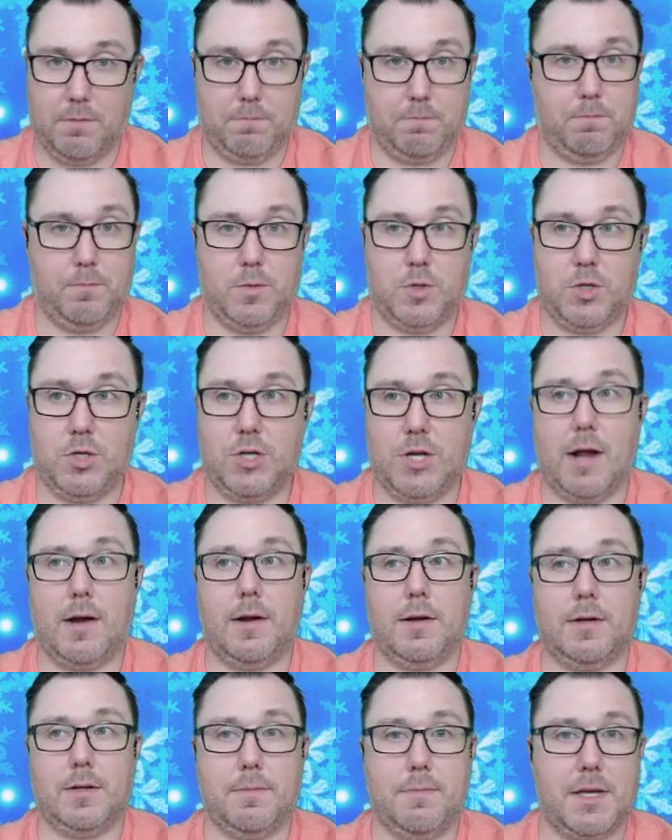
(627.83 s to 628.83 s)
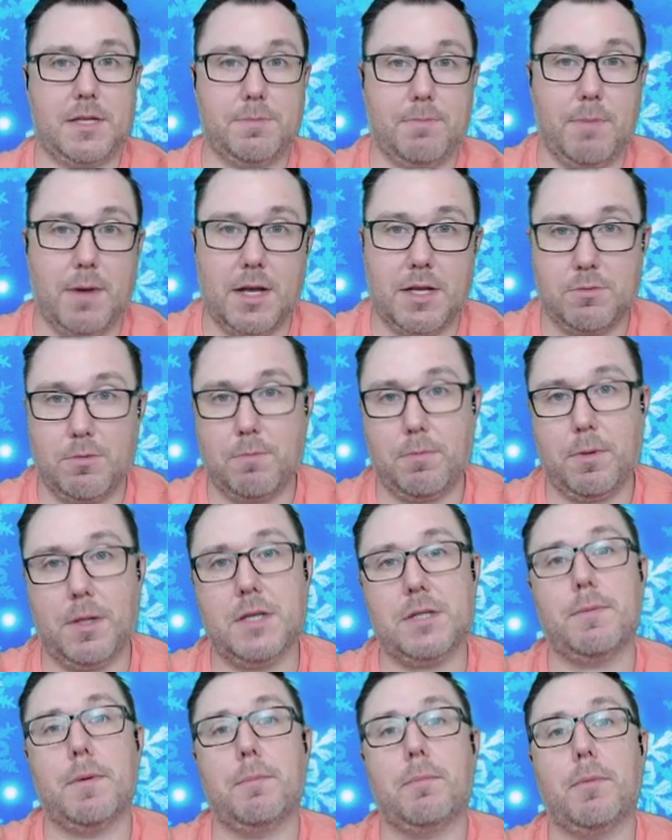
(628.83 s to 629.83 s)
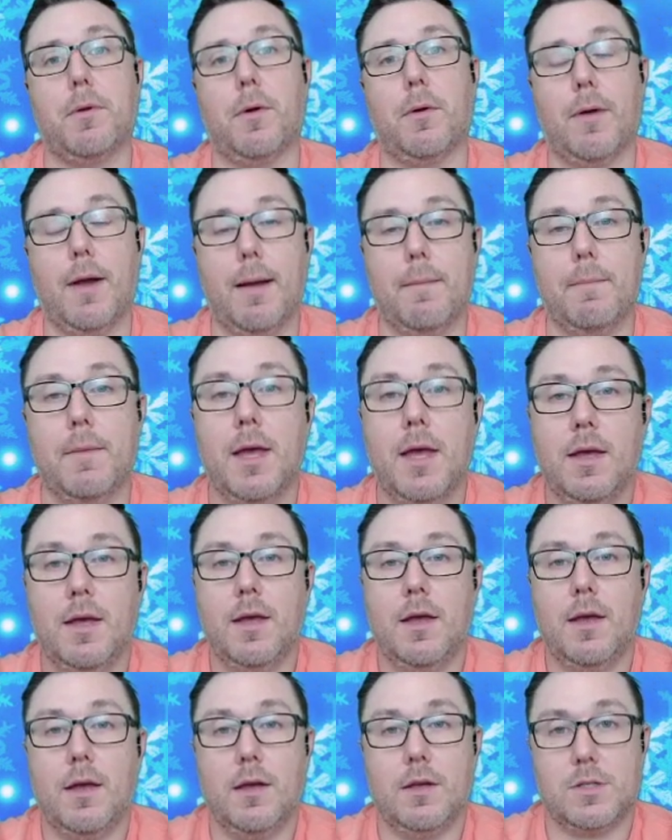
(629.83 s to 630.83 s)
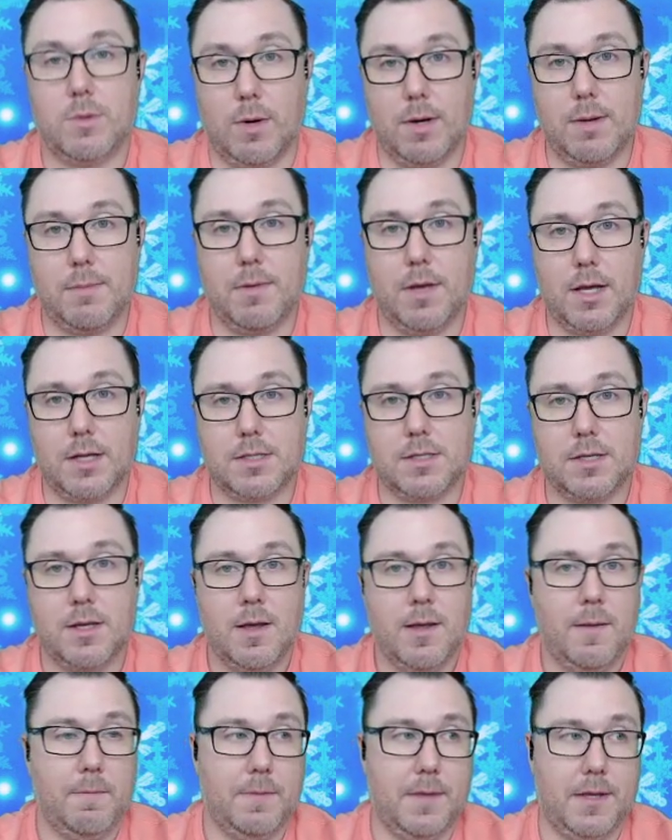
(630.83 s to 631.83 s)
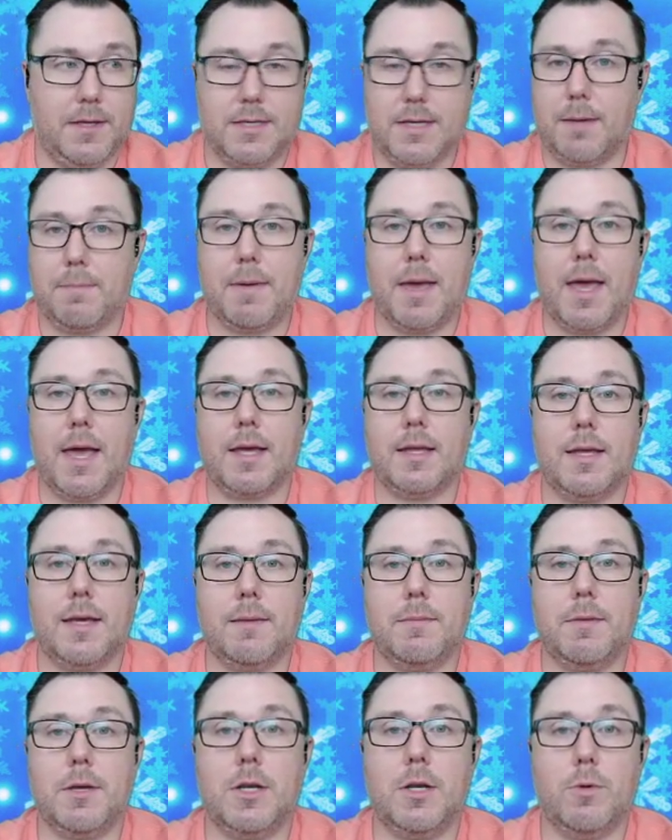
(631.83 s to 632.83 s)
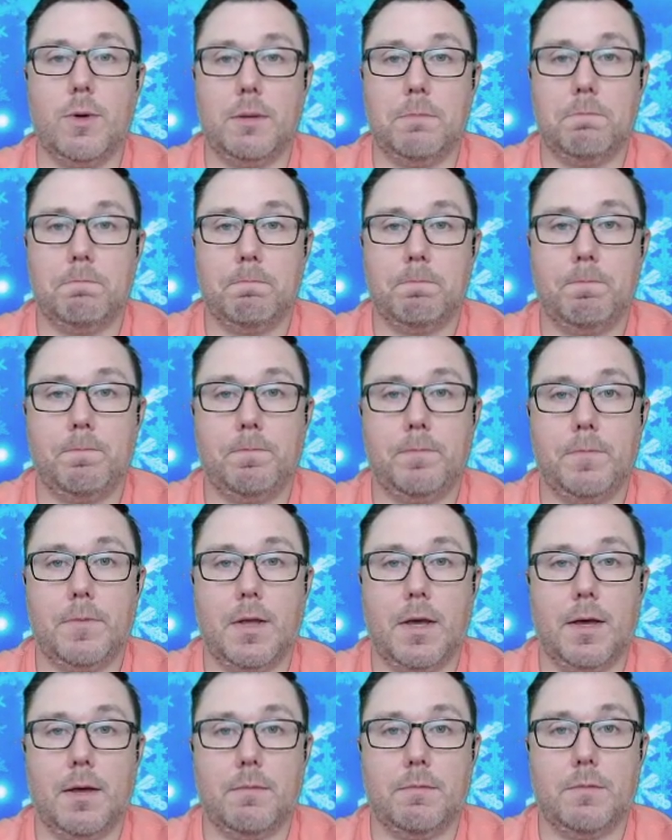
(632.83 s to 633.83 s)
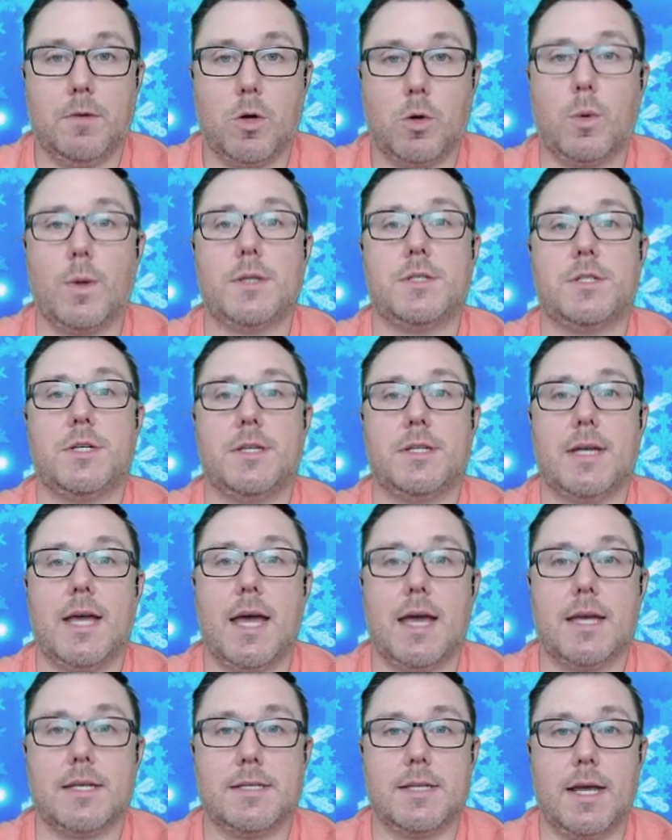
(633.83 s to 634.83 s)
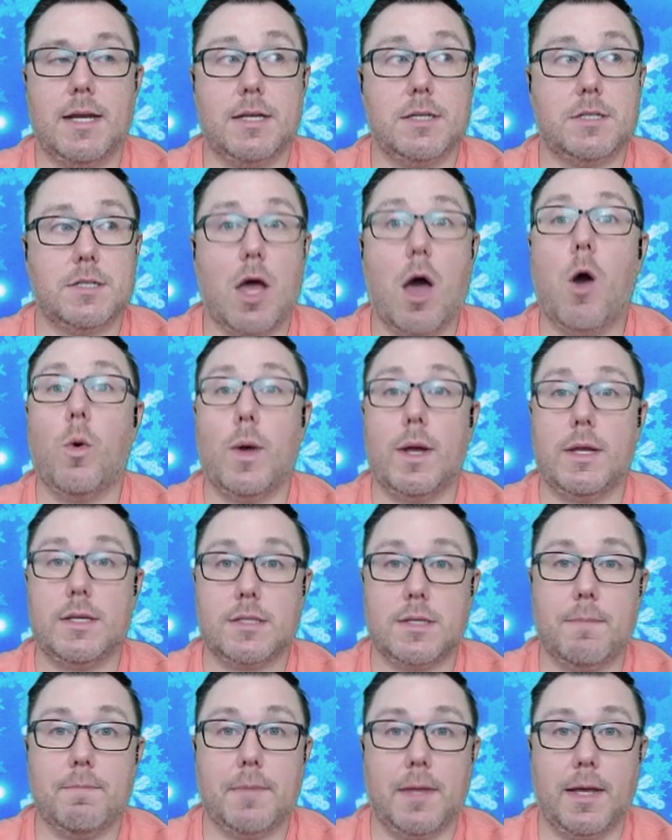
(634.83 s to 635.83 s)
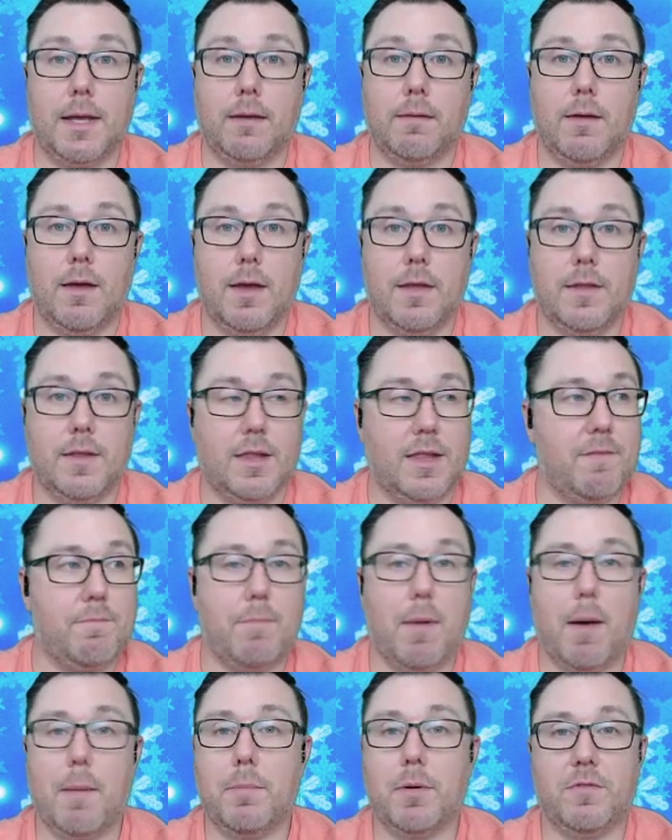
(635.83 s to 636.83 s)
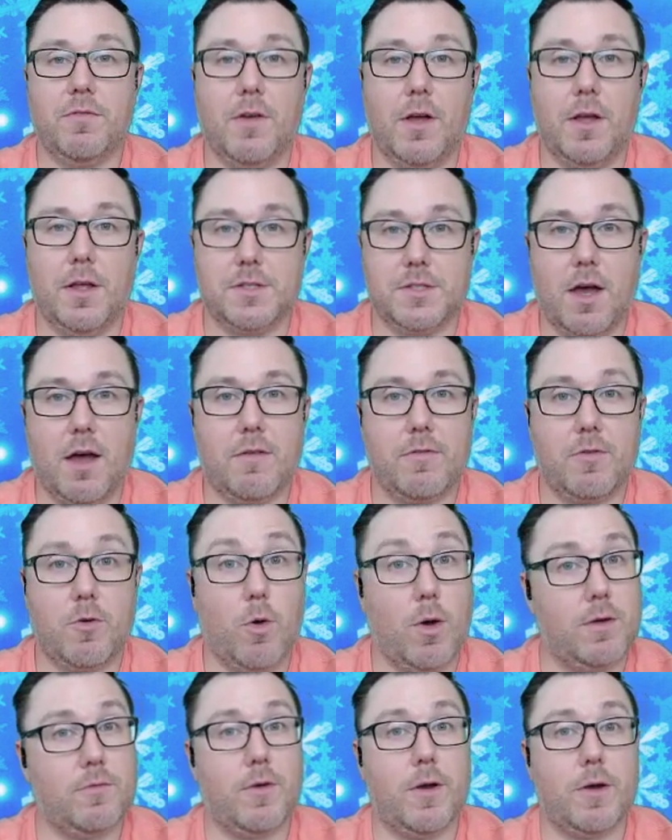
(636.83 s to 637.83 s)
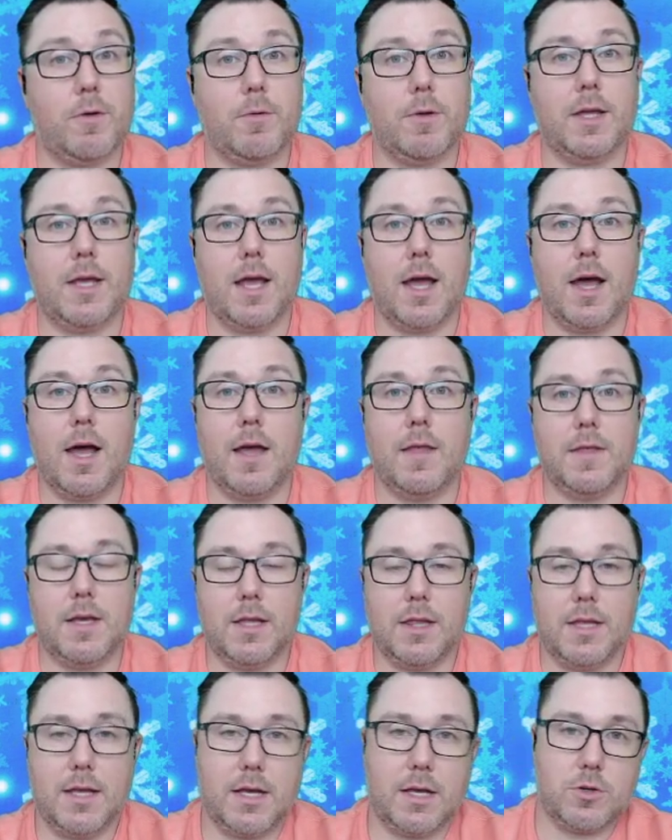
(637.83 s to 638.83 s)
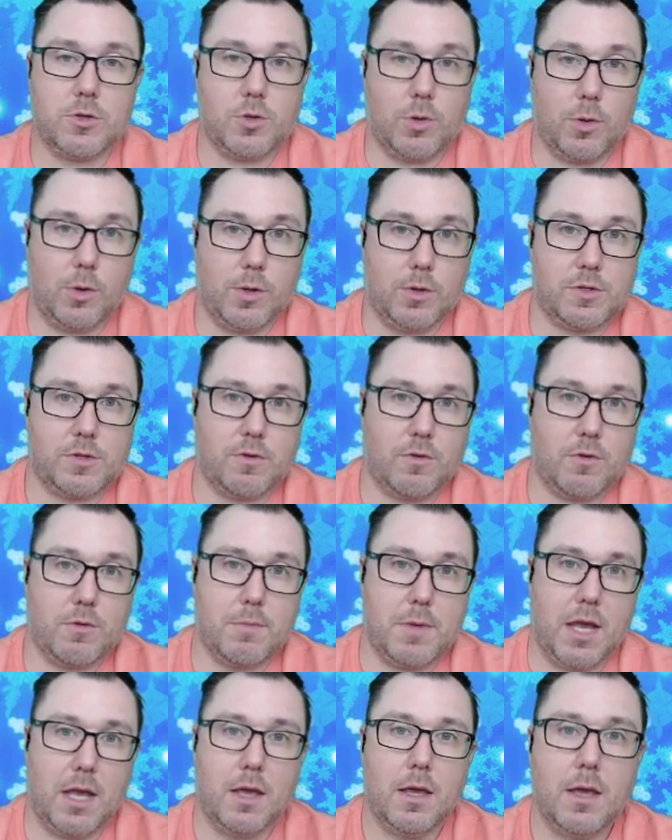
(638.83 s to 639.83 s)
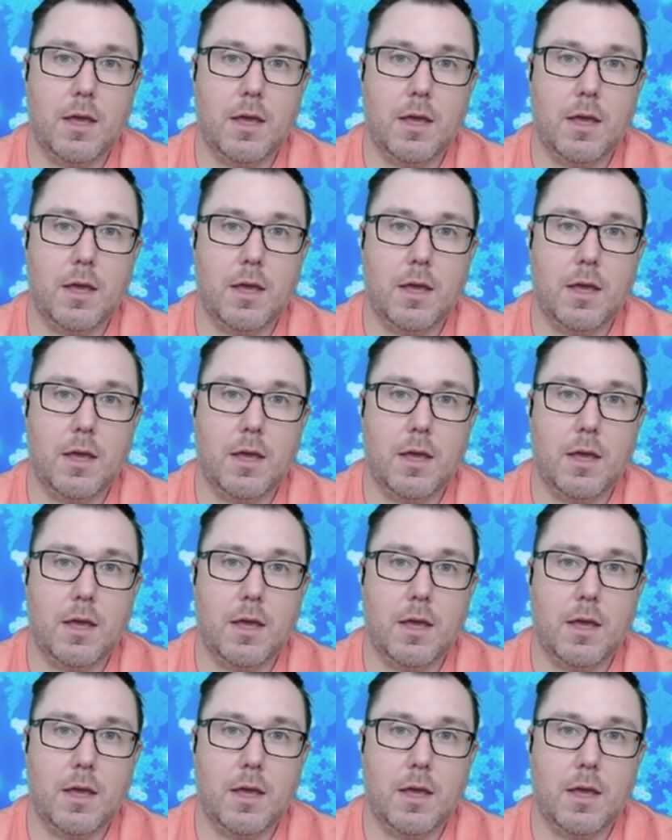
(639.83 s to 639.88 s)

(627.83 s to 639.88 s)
shout out to Best Buy's replacement program, $20, they take it back and they give me a new one. No questions asked, and it's always something. The left bumper falls off quite frequently on the Elite controllers for me.